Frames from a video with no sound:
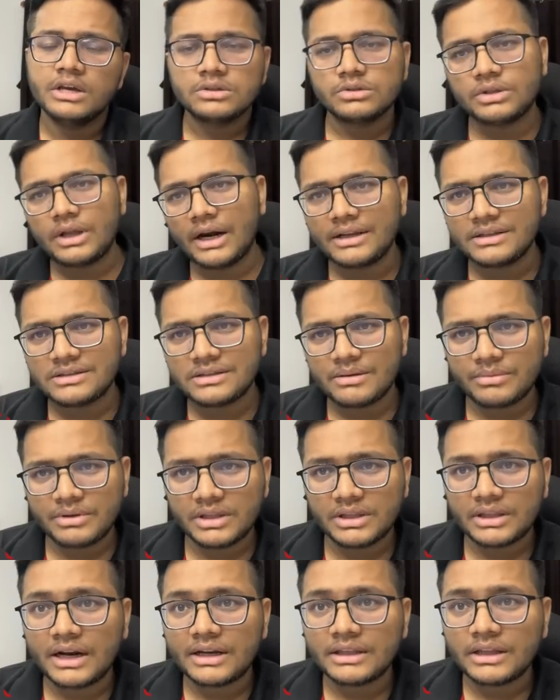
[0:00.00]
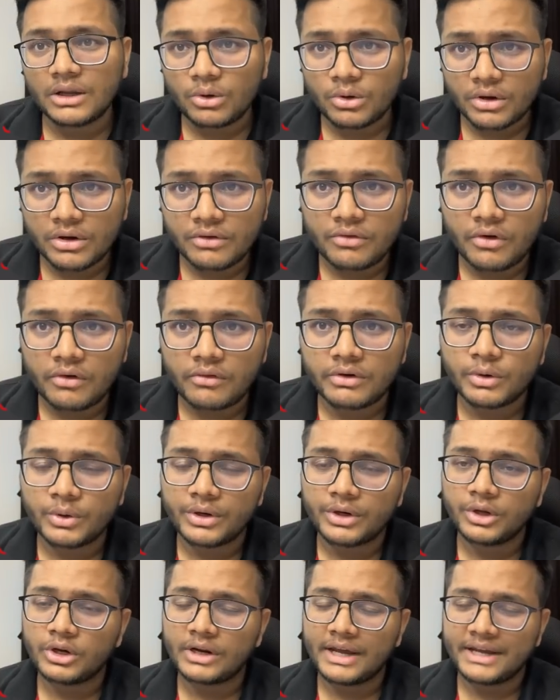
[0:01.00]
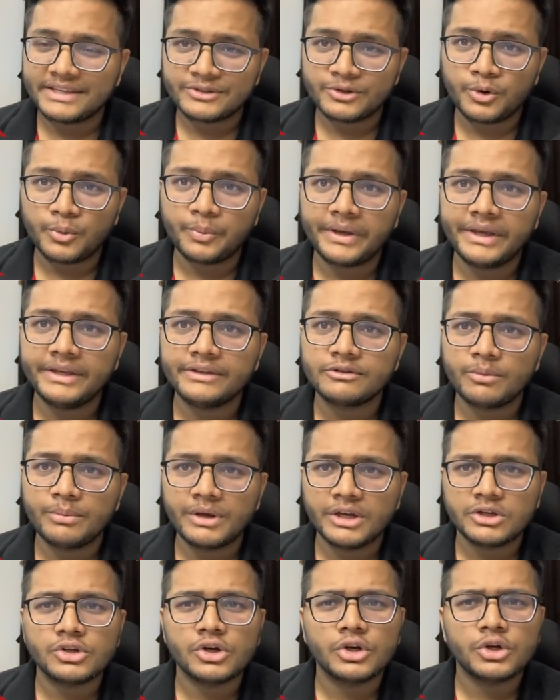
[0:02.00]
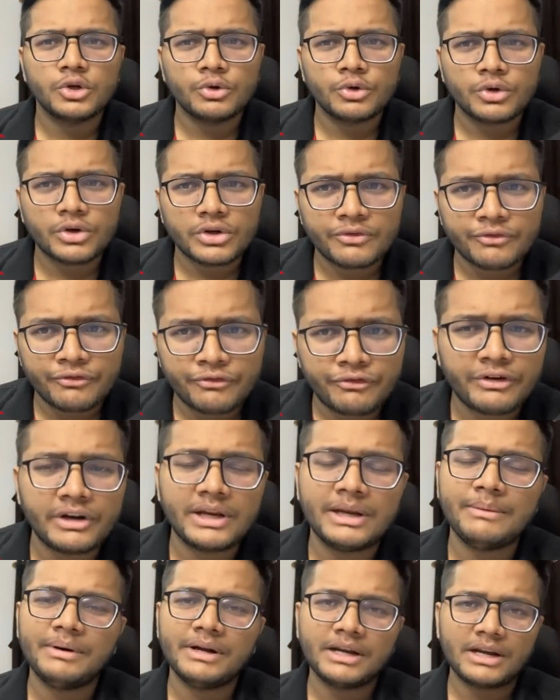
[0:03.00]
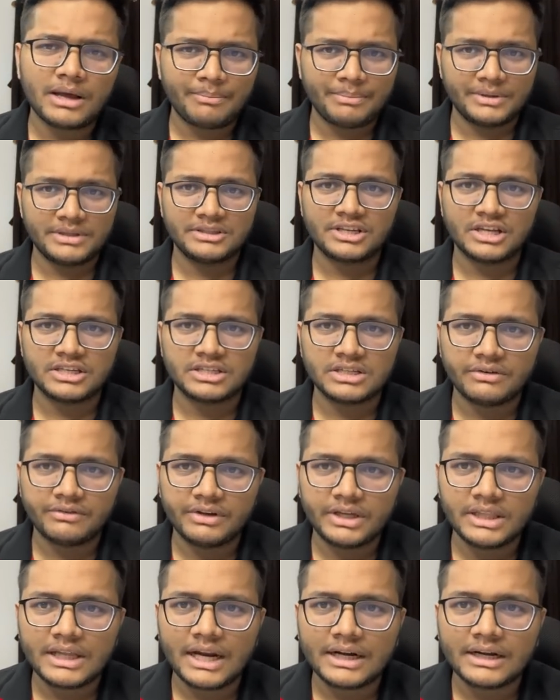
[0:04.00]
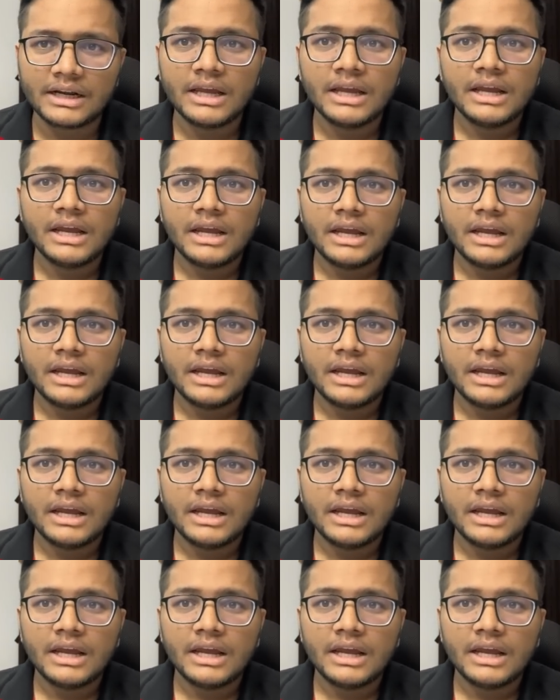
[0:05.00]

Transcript: So that is something that they're looking forward to in your S O P. So make sure you frame it up in such a way that